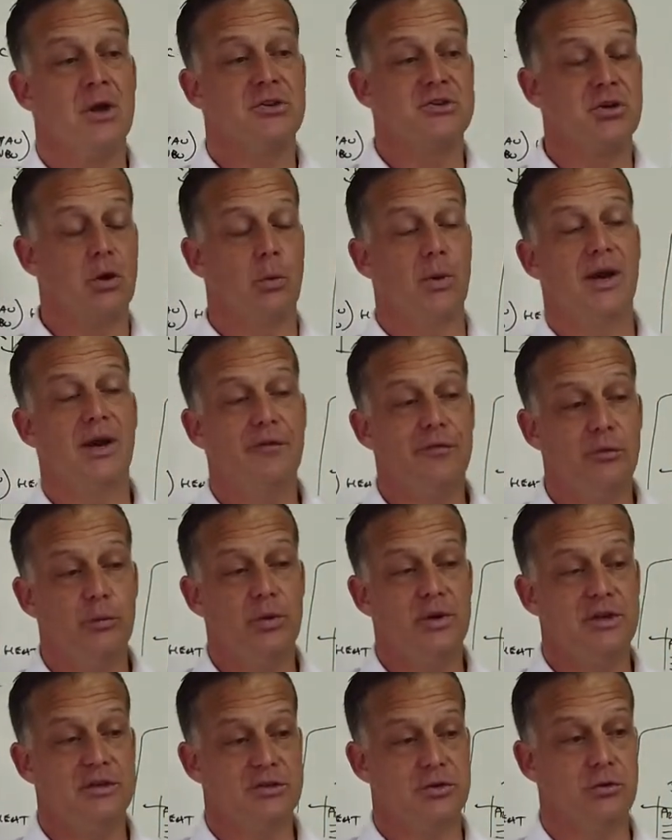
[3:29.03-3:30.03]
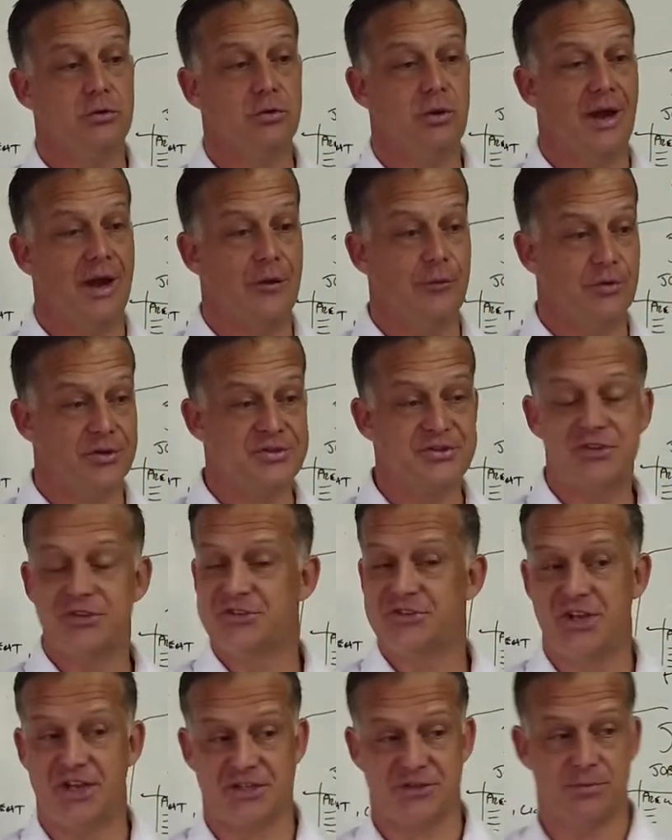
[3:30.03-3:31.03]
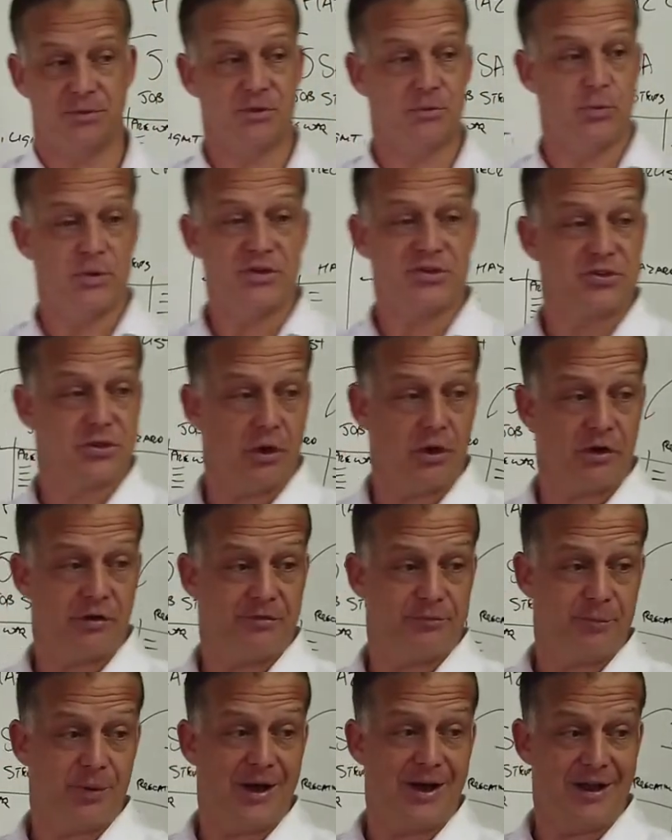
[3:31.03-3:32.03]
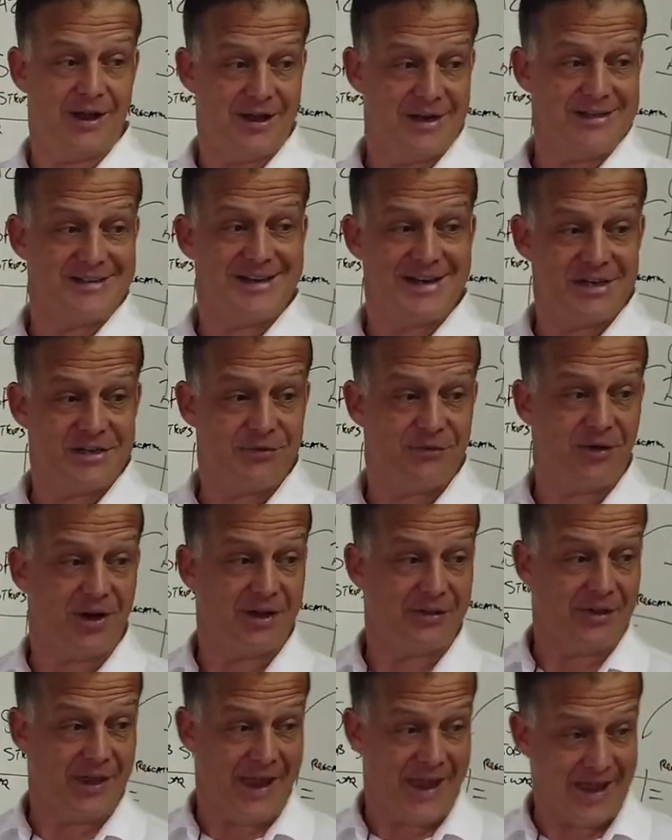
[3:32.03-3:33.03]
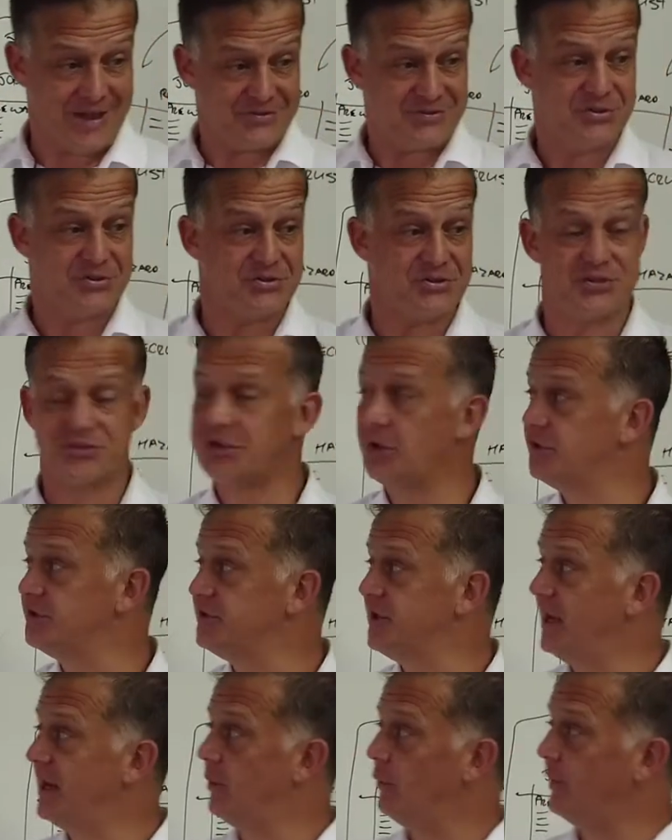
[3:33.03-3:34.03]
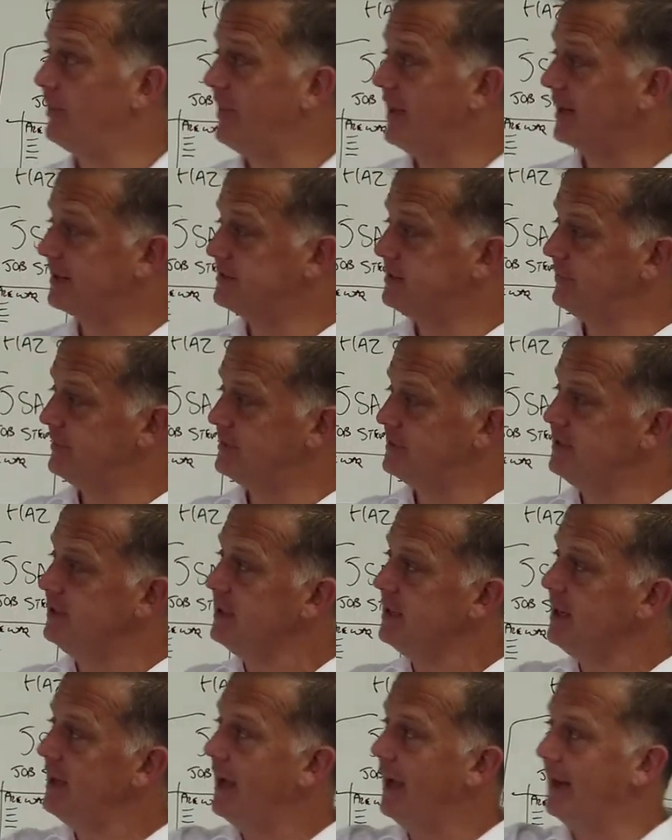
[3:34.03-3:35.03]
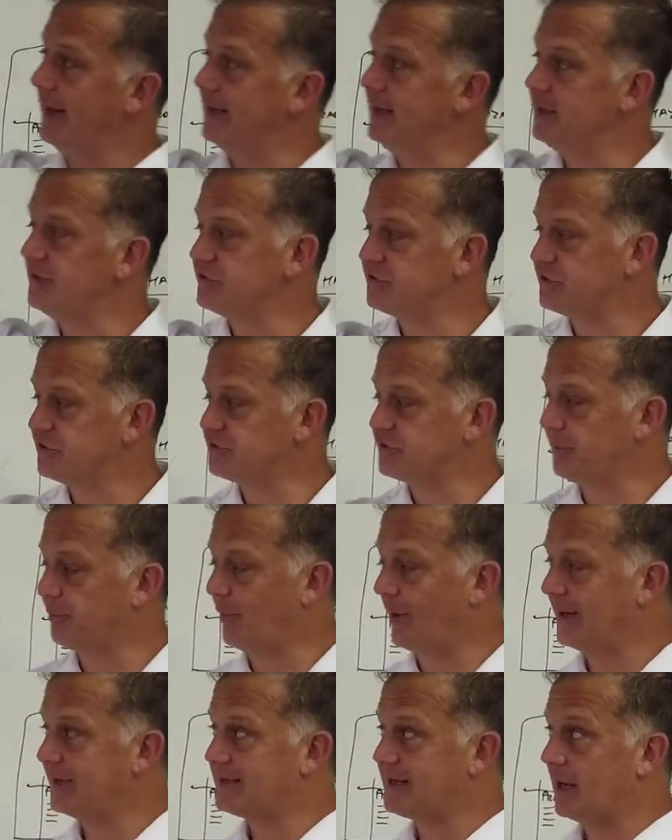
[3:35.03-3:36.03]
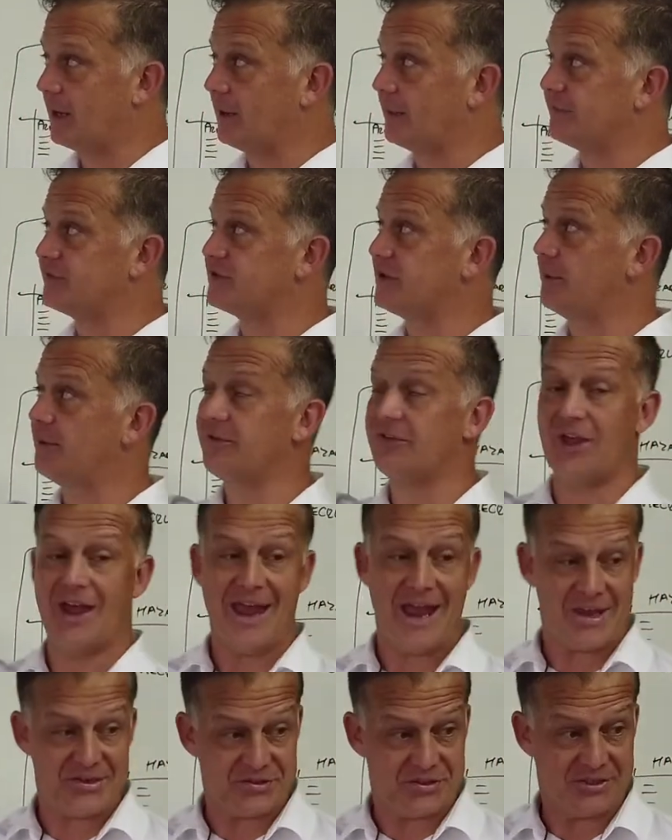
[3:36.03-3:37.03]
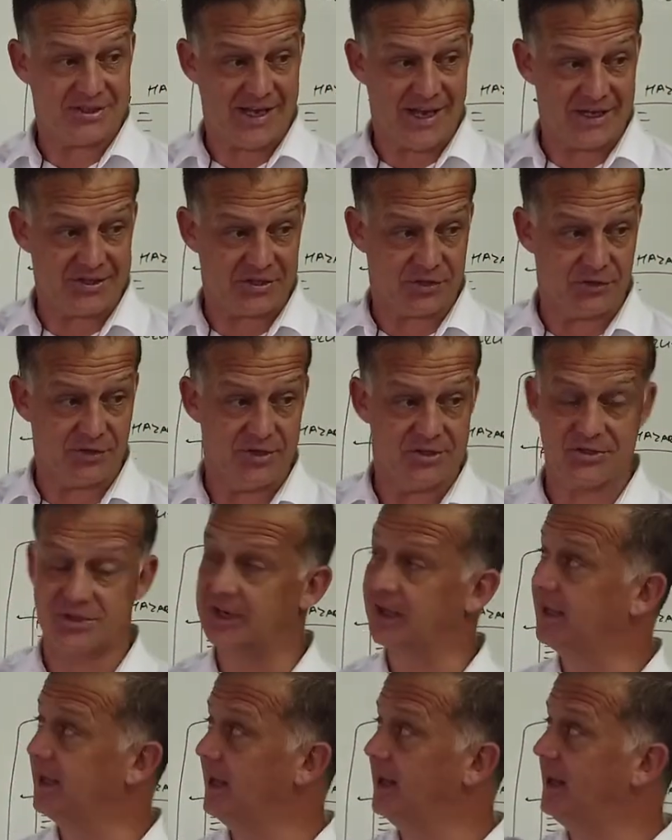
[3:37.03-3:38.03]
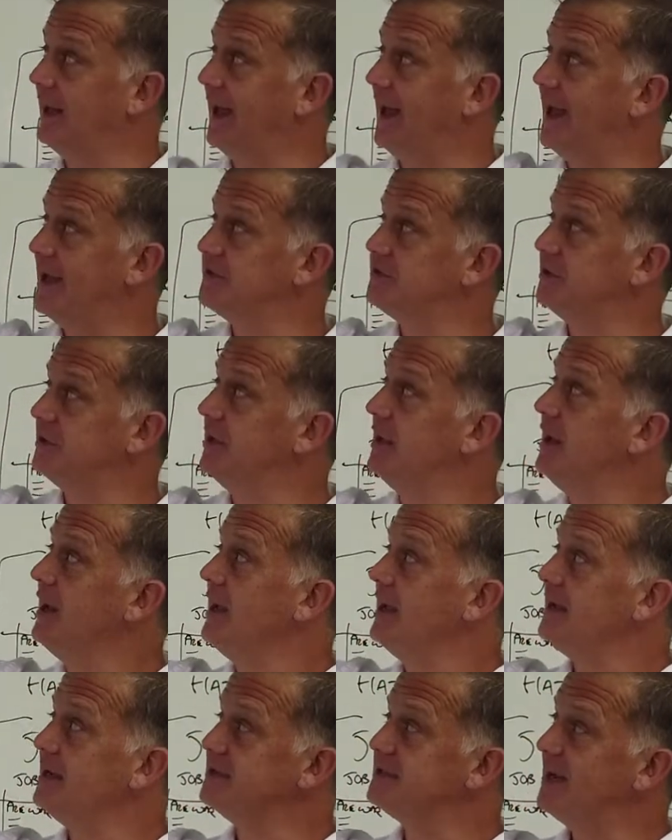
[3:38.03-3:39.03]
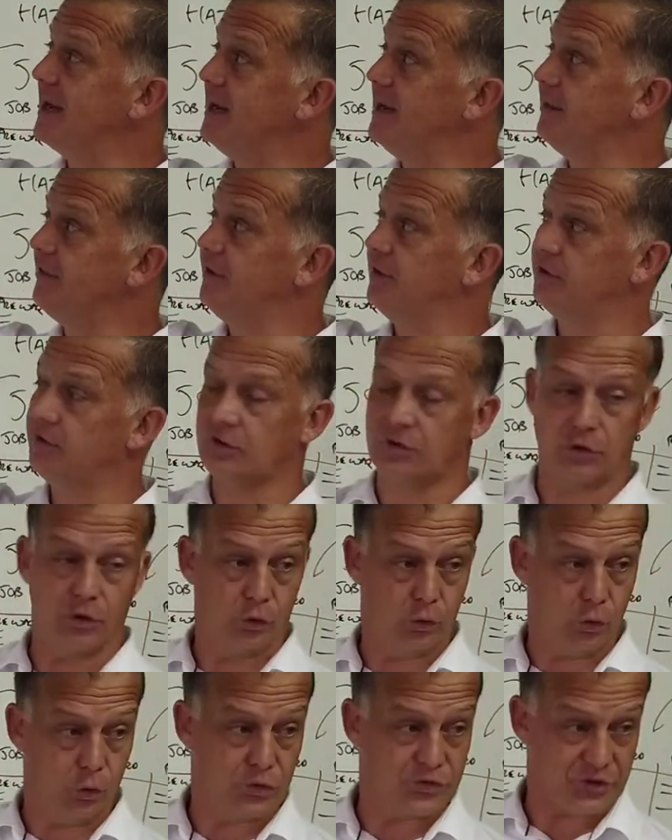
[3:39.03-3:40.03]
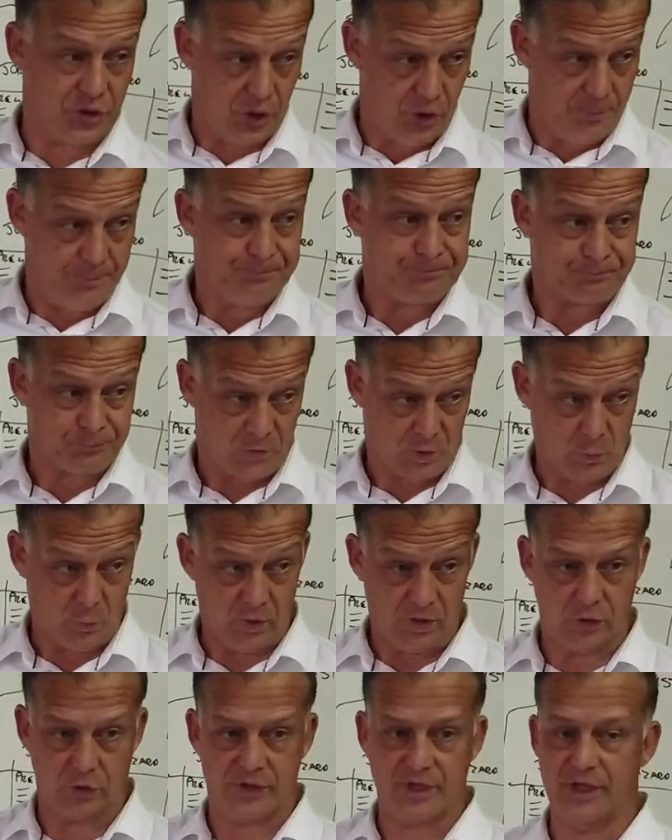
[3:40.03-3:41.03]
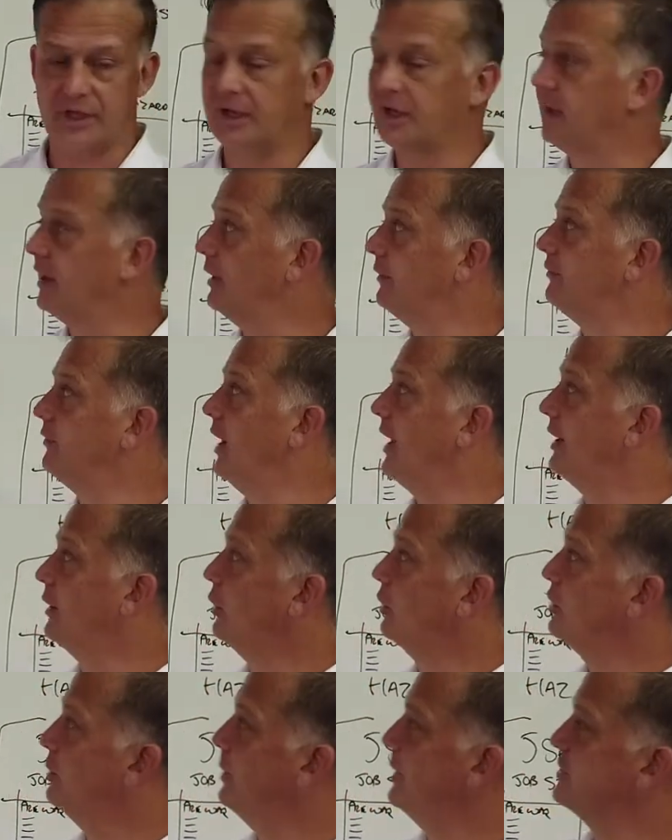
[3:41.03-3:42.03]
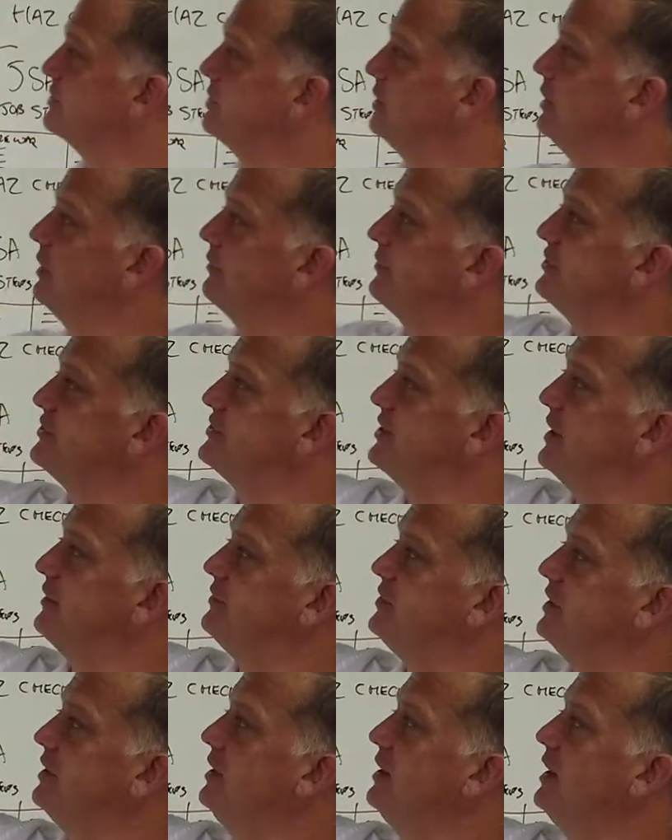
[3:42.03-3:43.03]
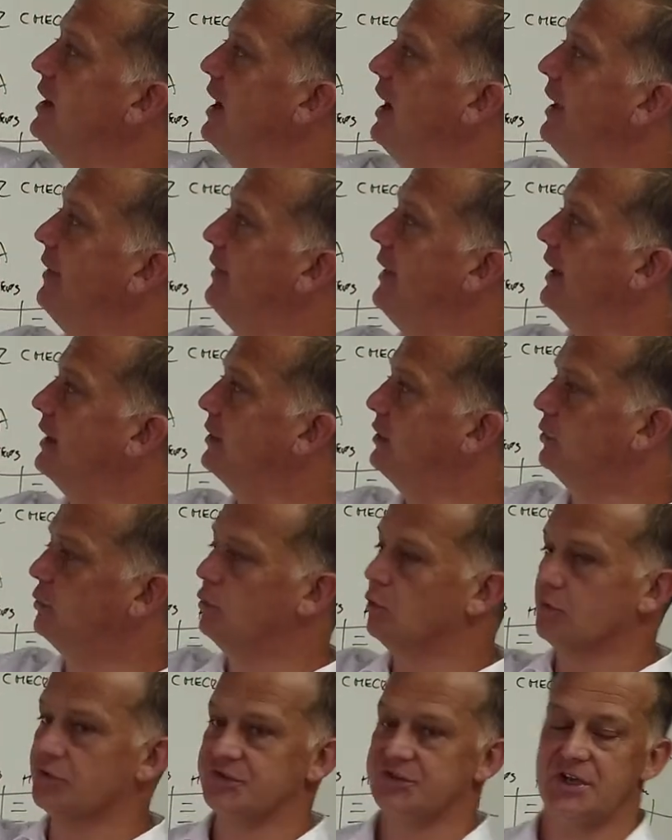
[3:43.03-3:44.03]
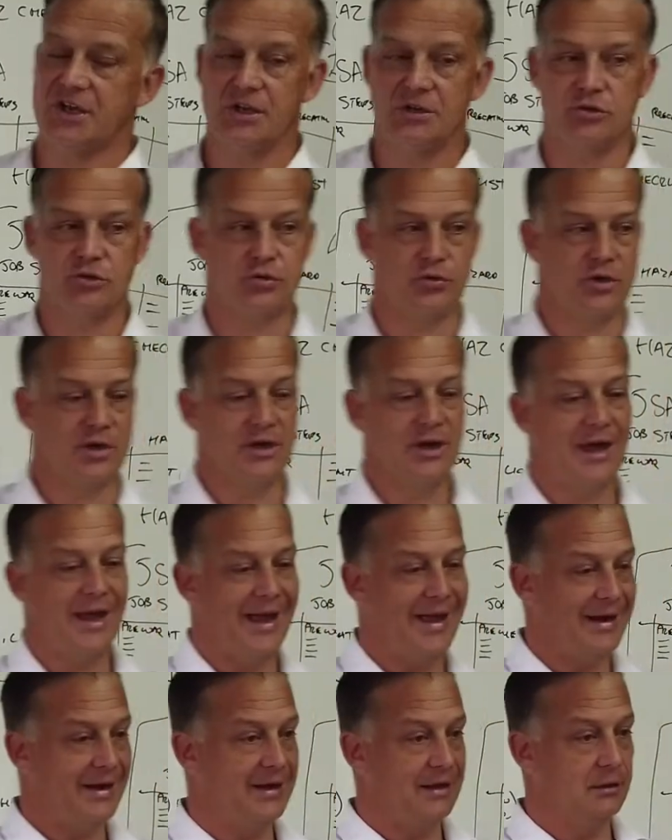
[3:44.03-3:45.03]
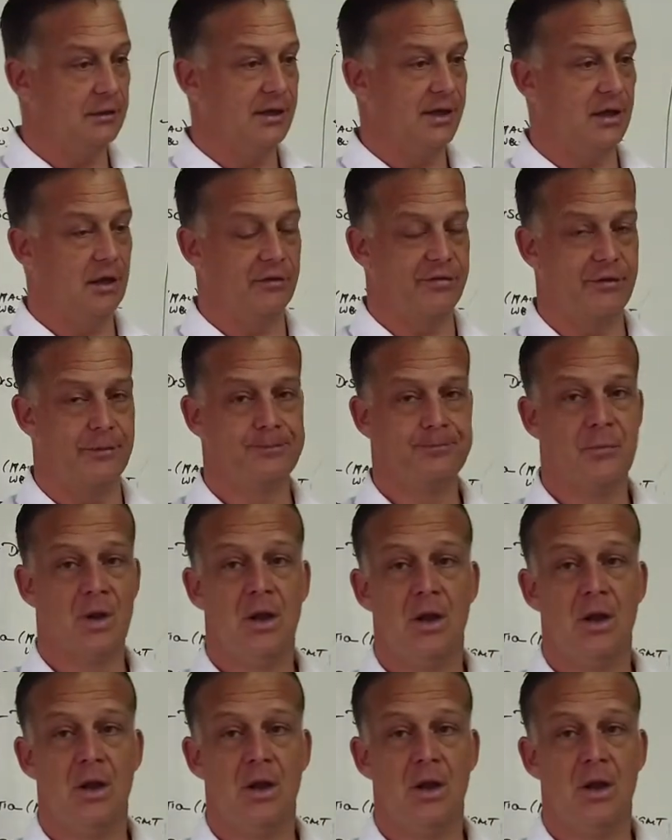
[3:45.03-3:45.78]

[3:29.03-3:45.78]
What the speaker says: So whenever we do a risk assessment, we start off by identifying the hazards associated with the activity, and here's just a breakdown of some of the hazard categories. And again, a hazard is anything that can cause harm. We're looking at occupational health and safety, and that can cause injury and ill health.